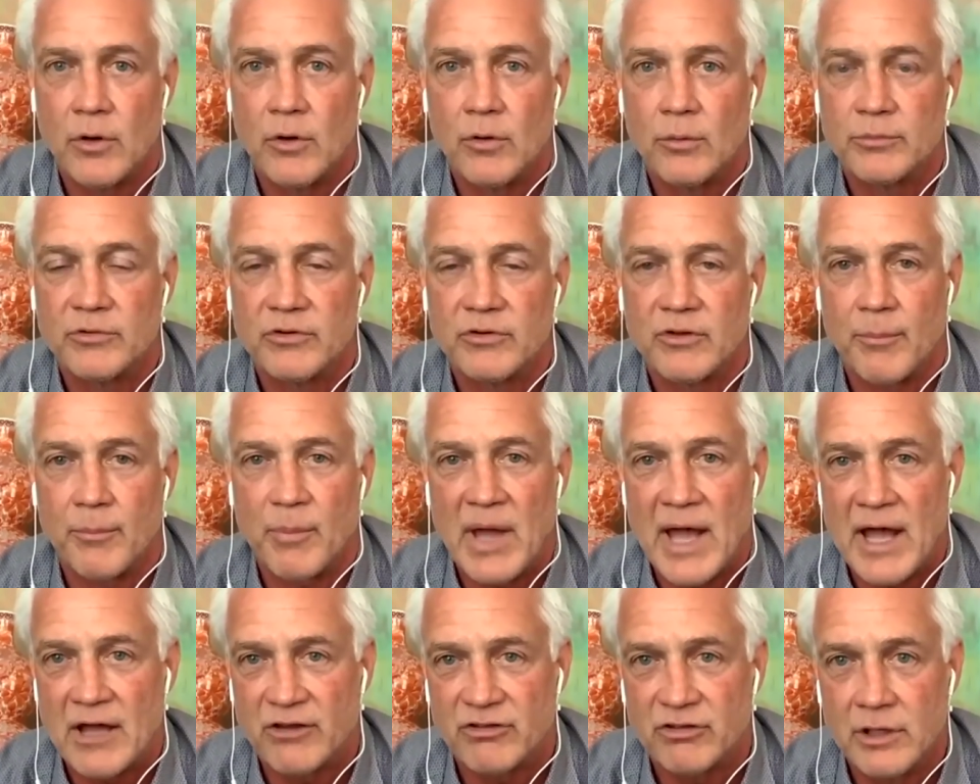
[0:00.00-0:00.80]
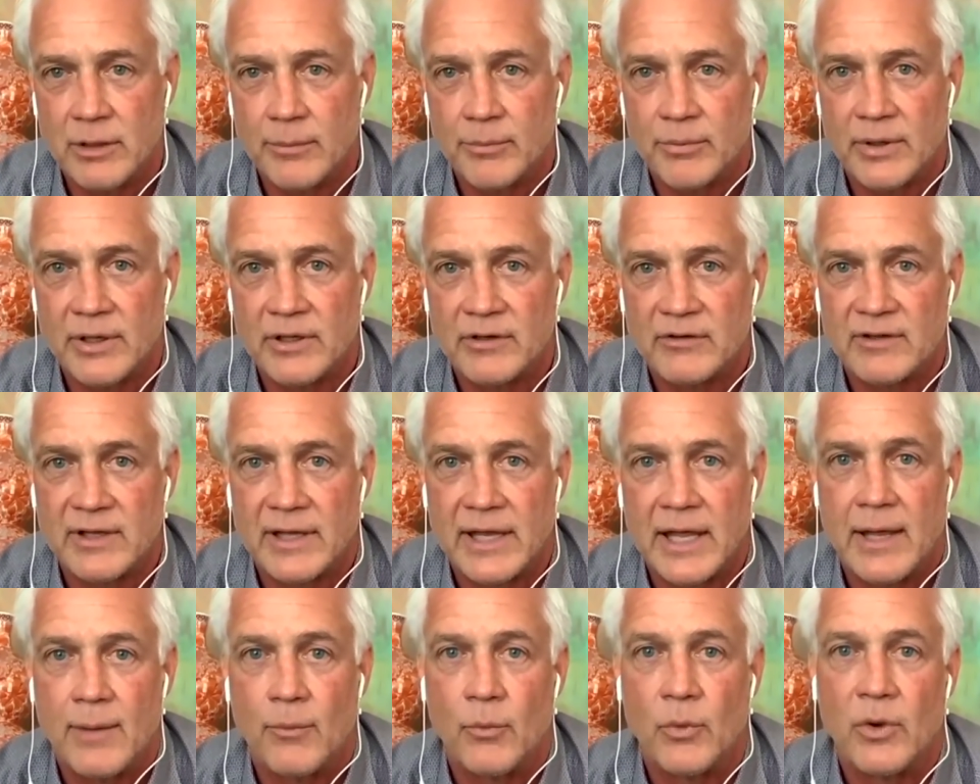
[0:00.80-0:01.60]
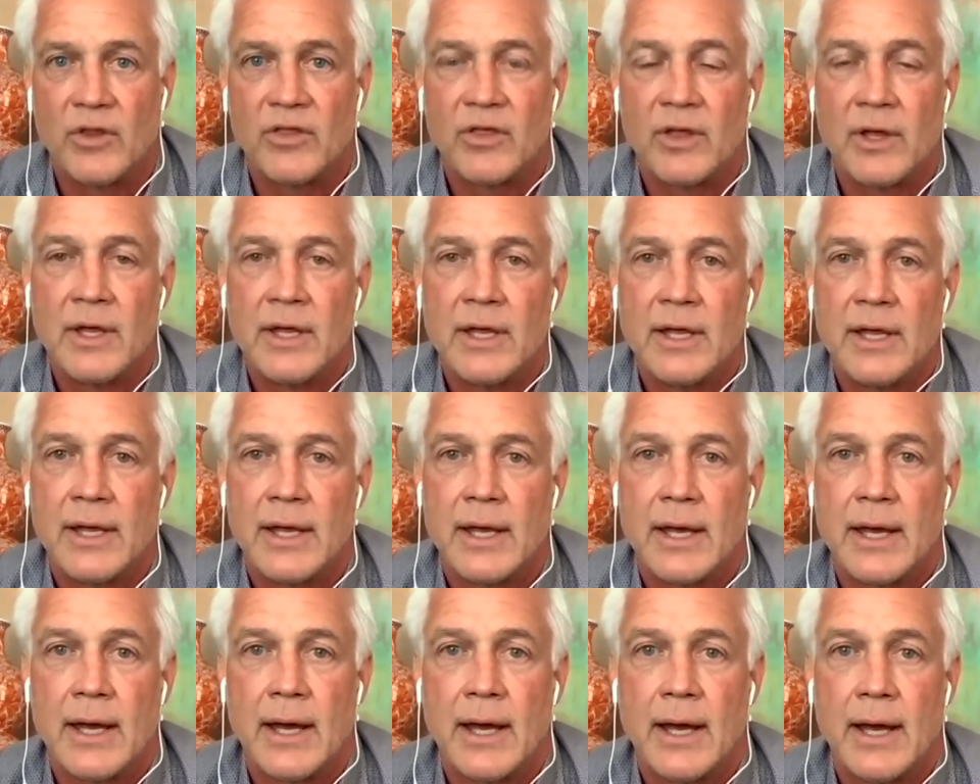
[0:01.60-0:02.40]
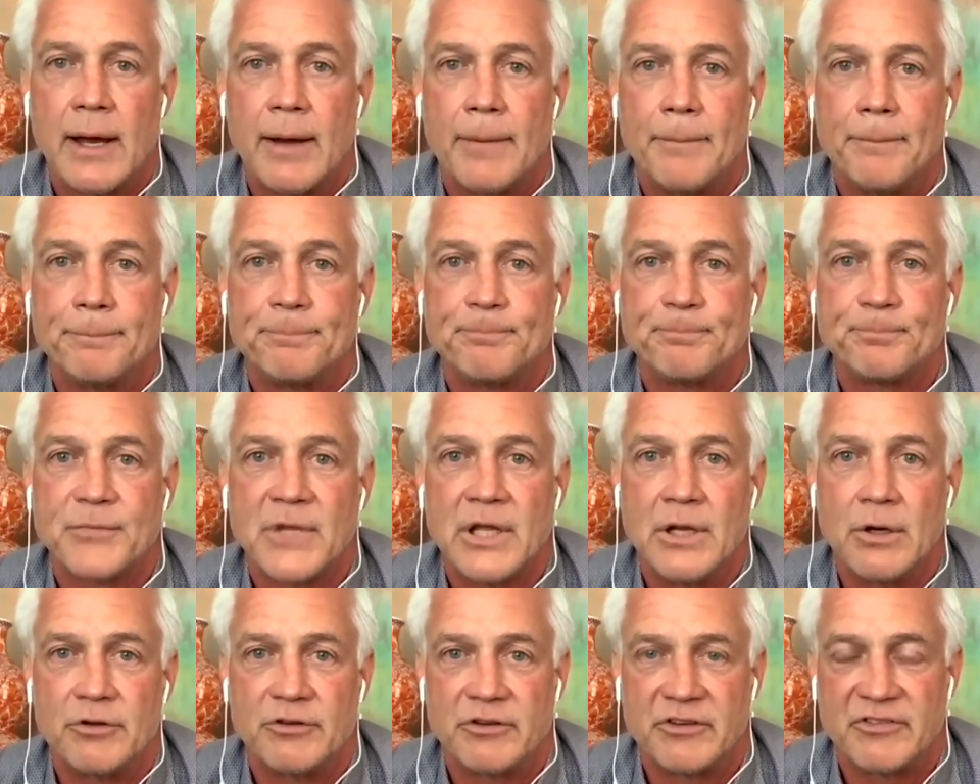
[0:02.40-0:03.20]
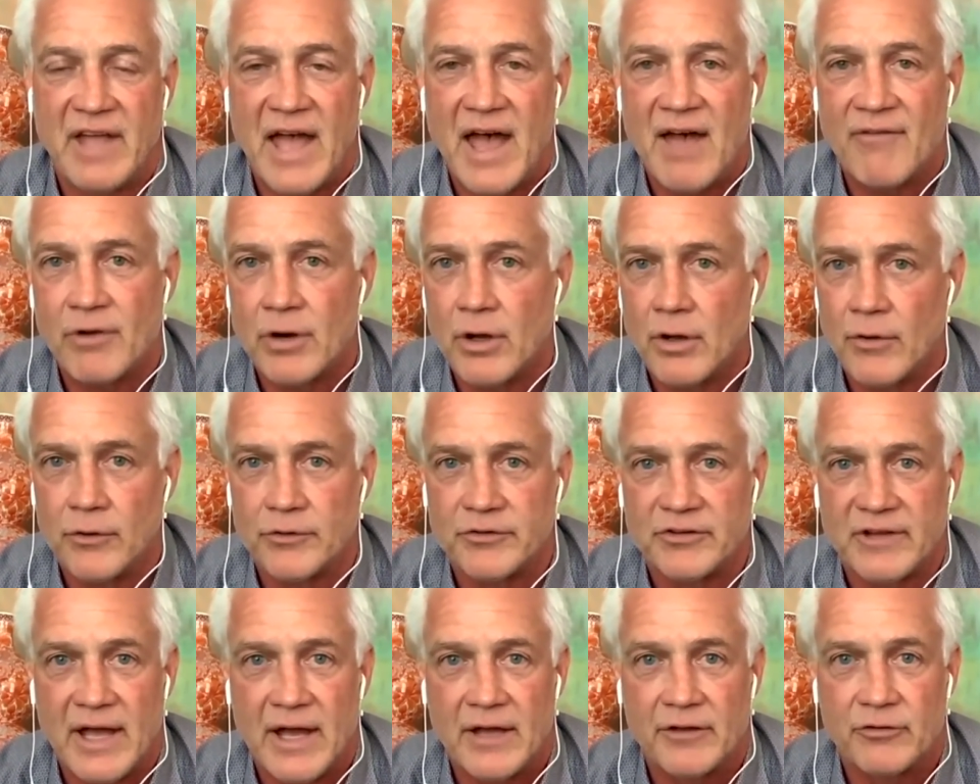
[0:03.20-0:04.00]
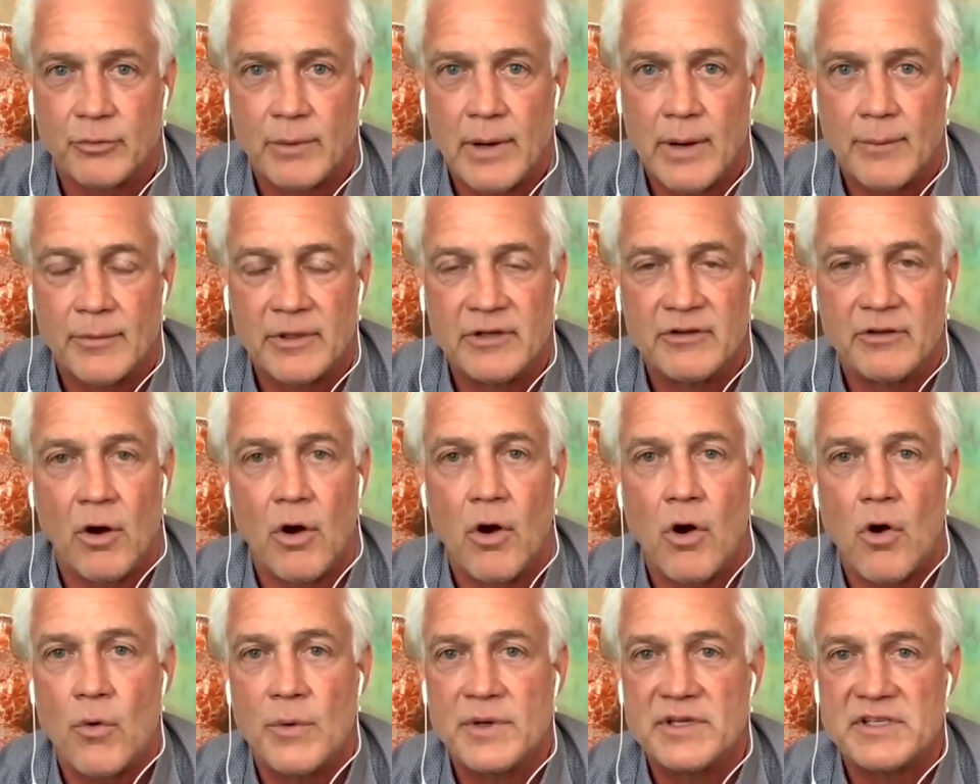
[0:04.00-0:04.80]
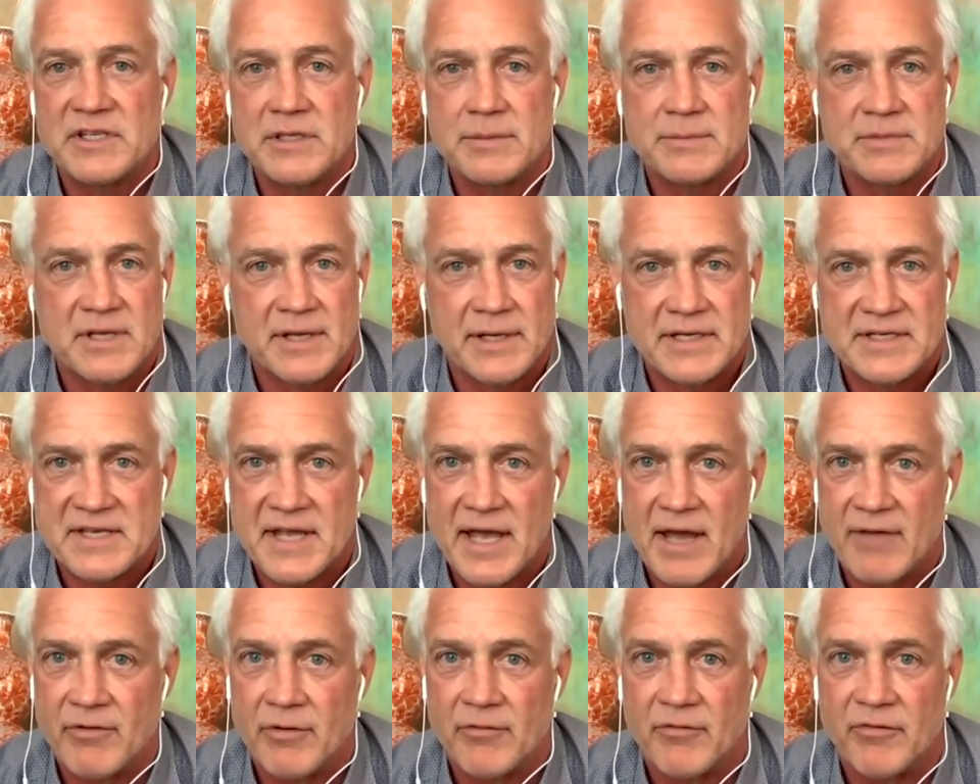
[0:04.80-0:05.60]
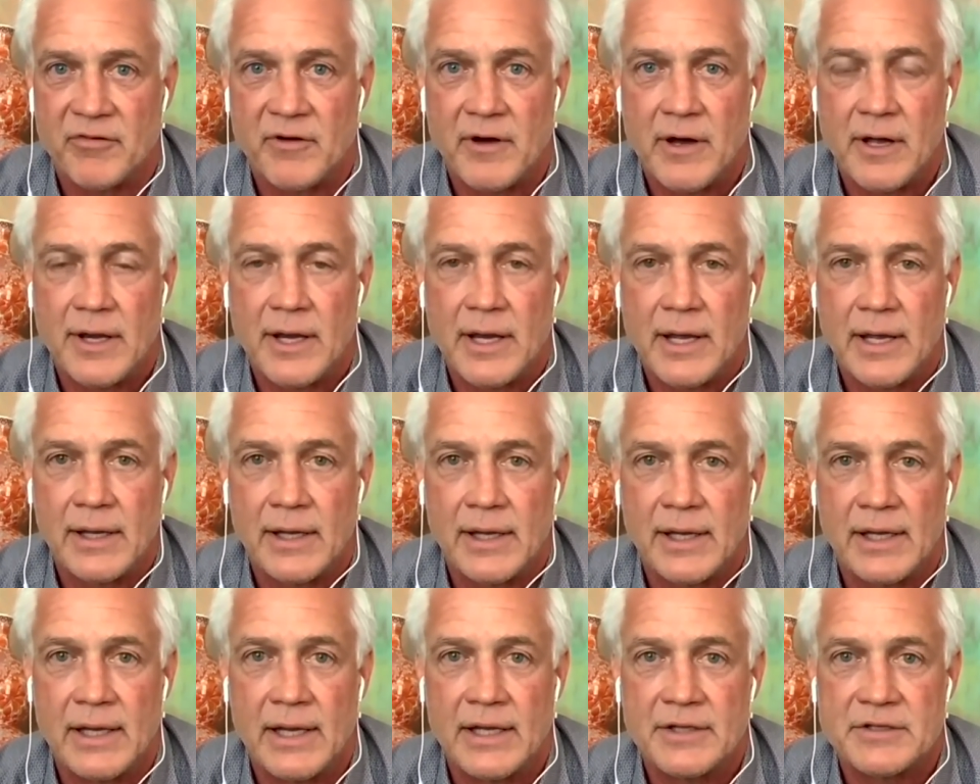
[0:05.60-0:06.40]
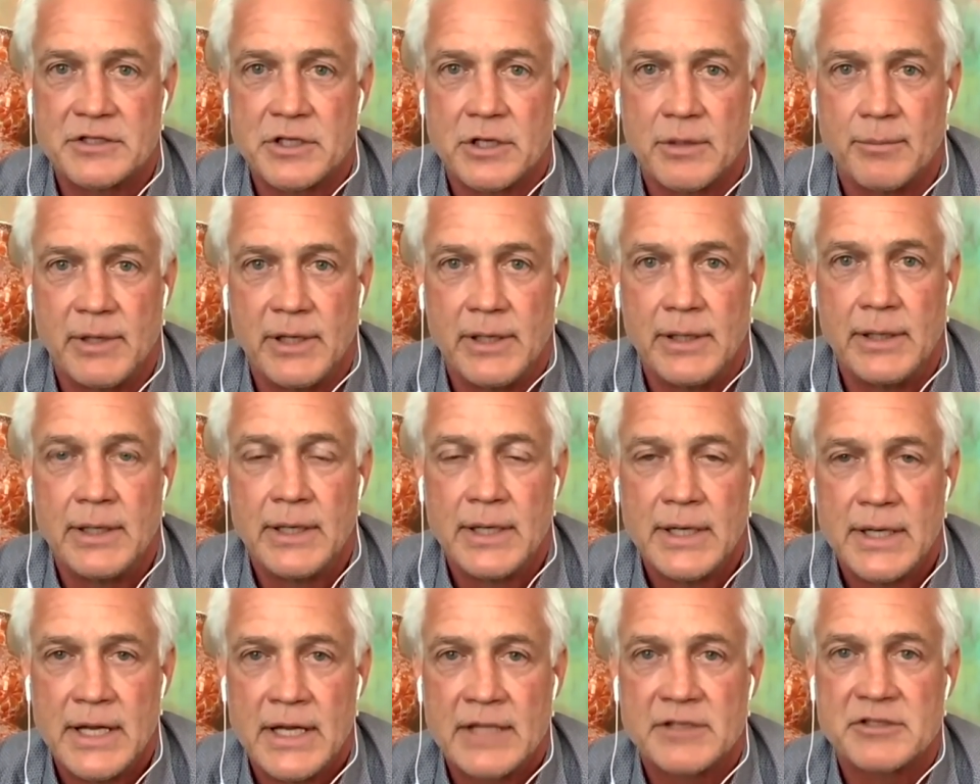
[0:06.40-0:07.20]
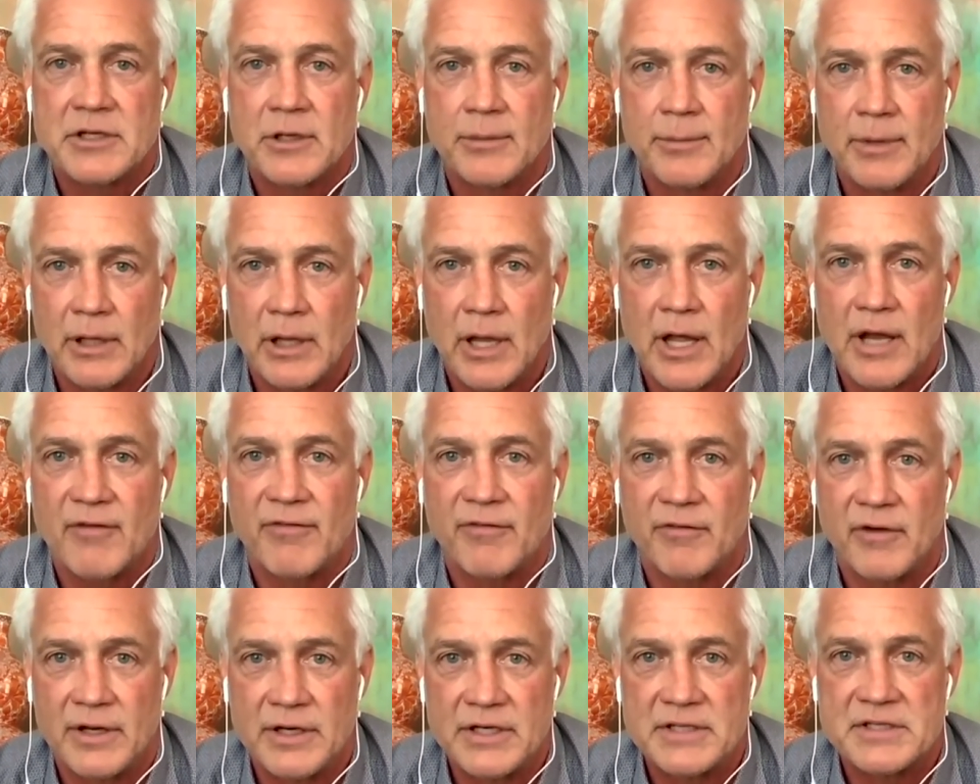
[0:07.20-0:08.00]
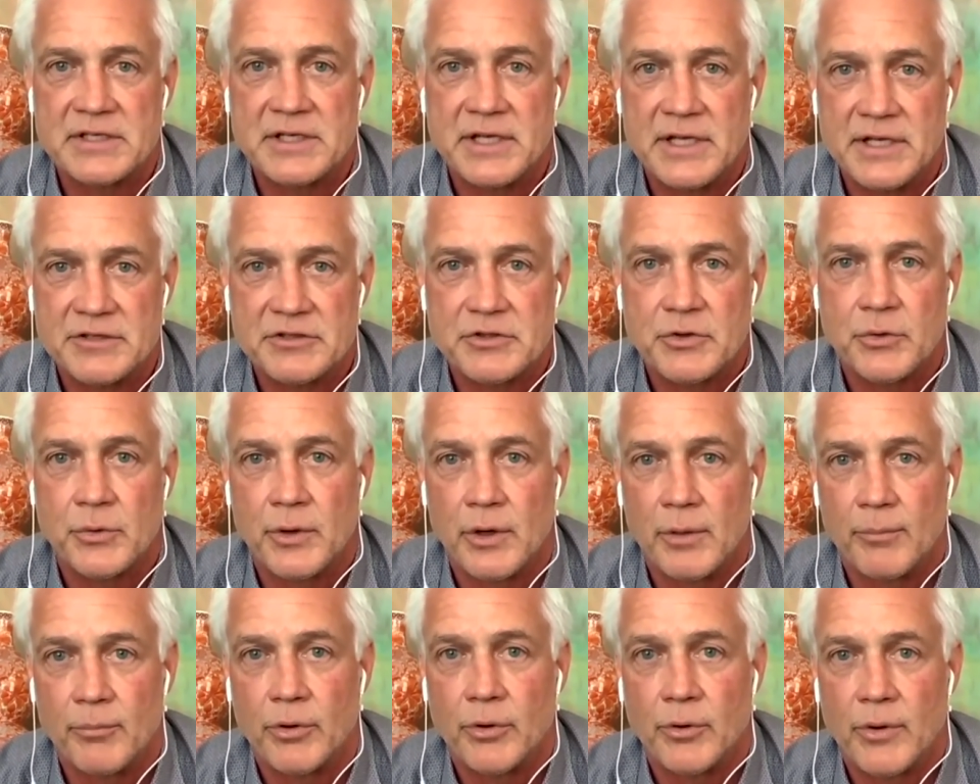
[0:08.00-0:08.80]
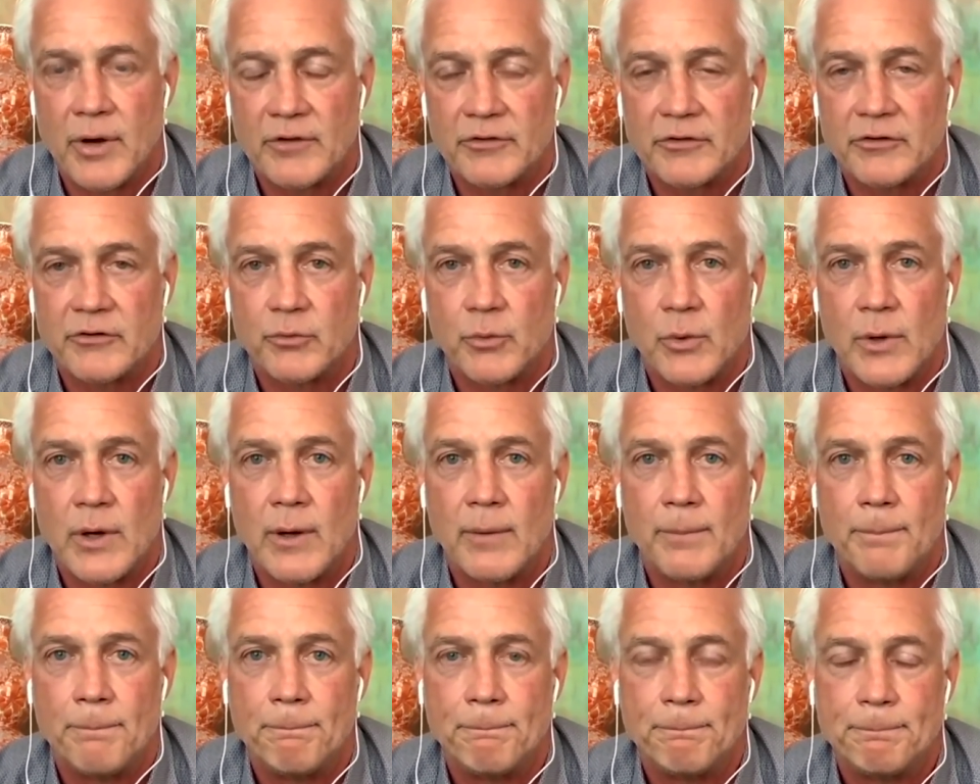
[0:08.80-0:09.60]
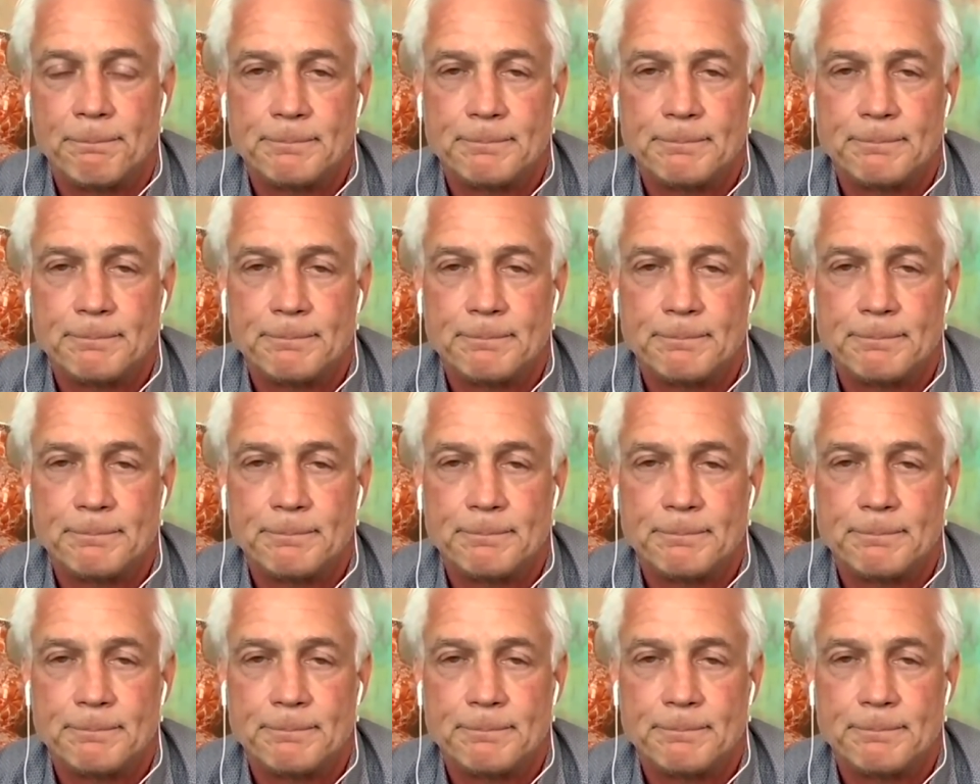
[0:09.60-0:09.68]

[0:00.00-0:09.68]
Mahomes, the passion he plays the game with, um, you know, just having all those guys around, he always seems like he's having fun. Uh, it, it's going to be it's going to be a lot of fun to see his career progress as well.